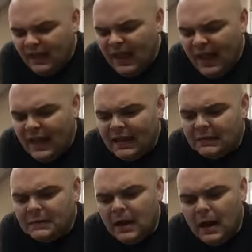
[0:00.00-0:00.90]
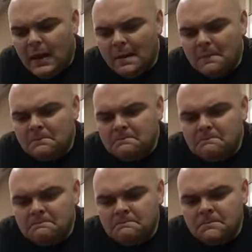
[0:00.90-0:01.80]
And
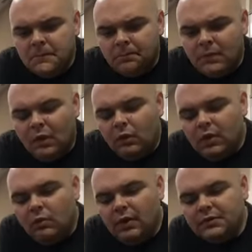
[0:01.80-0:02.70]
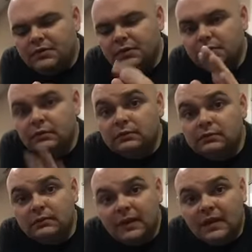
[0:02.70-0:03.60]
we're going to
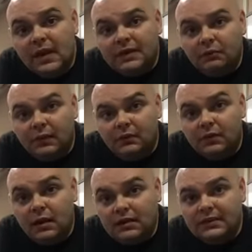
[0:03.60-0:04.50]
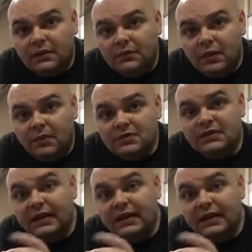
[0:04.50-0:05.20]
be in contact with that person.